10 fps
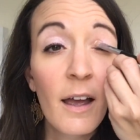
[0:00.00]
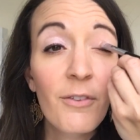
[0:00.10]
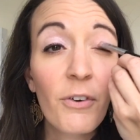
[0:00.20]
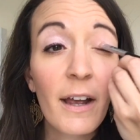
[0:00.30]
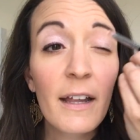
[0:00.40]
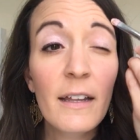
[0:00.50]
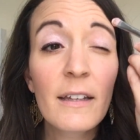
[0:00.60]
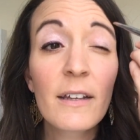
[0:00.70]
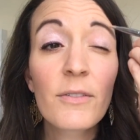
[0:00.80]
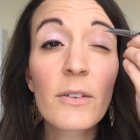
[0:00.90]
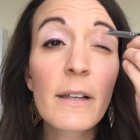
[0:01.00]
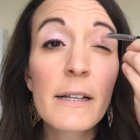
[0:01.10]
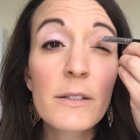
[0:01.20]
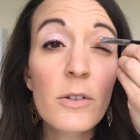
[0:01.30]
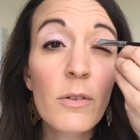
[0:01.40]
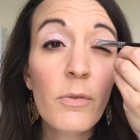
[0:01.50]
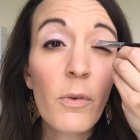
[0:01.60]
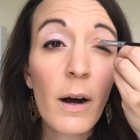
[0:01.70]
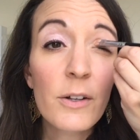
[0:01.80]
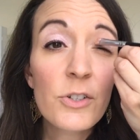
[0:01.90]
For any of you ladies who have
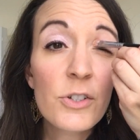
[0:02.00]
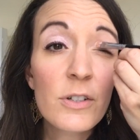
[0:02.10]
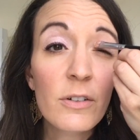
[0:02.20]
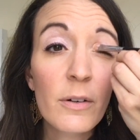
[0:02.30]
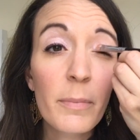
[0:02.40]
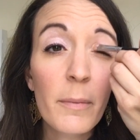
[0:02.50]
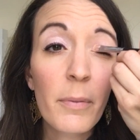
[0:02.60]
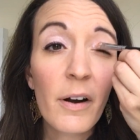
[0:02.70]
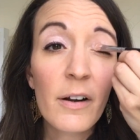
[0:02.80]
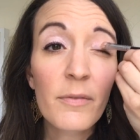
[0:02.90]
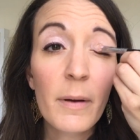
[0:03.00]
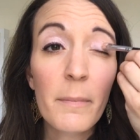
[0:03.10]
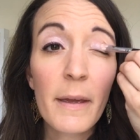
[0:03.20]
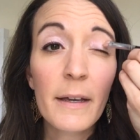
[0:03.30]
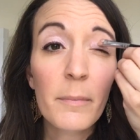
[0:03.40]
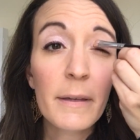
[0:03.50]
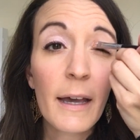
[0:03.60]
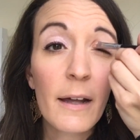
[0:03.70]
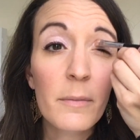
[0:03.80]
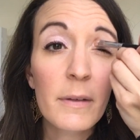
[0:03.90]
watched or been part of my Makeup
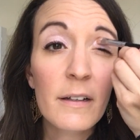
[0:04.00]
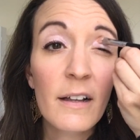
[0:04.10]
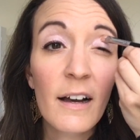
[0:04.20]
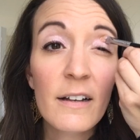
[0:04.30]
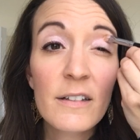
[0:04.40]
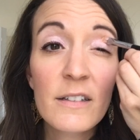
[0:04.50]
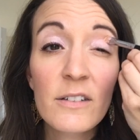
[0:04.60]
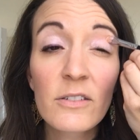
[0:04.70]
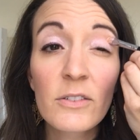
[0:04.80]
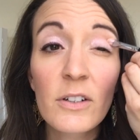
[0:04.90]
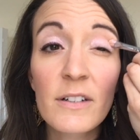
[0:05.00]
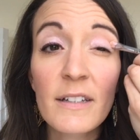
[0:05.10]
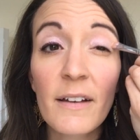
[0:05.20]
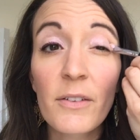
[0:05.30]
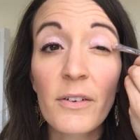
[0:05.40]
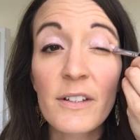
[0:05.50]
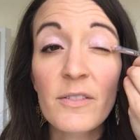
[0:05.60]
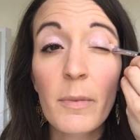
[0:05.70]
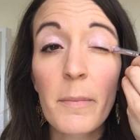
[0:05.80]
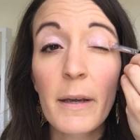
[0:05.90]
Academy class, you'll notice I have the rest of
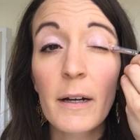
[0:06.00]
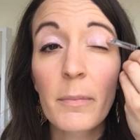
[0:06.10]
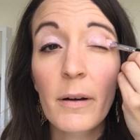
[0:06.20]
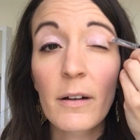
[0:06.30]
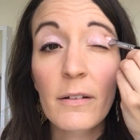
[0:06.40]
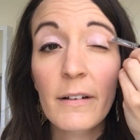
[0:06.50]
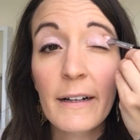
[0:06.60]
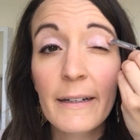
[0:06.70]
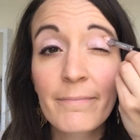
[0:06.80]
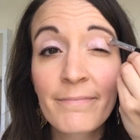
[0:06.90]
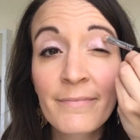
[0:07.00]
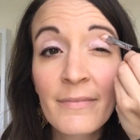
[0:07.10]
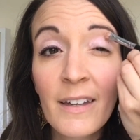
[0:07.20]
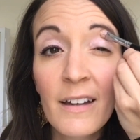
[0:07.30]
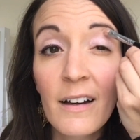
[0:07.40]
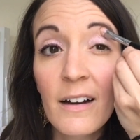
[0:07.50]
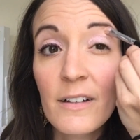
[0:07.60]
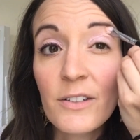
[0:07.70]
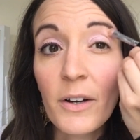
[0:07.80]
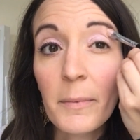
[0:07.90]
my makeup on already.
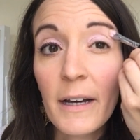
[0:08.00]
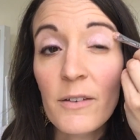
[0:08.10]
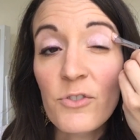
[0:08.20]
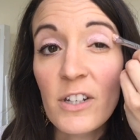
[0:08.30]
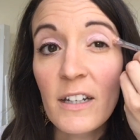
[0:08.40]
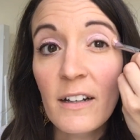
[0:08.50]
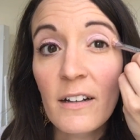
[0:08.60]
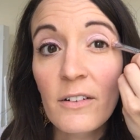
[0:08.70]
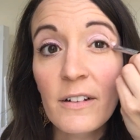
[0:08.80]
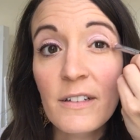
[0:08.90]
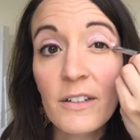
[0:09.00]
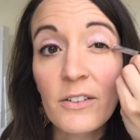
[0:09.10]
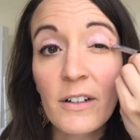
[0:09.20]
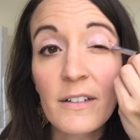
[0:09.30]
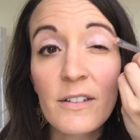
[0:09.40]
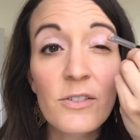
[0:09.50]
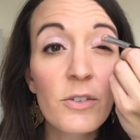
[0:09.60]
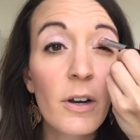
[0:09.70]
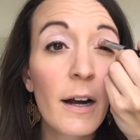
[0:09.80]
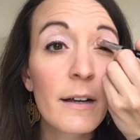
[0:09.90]
So I'm kind of cheating. I know I tell you guys to do
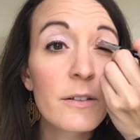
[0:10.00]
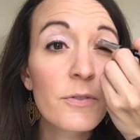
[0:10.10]
your eyes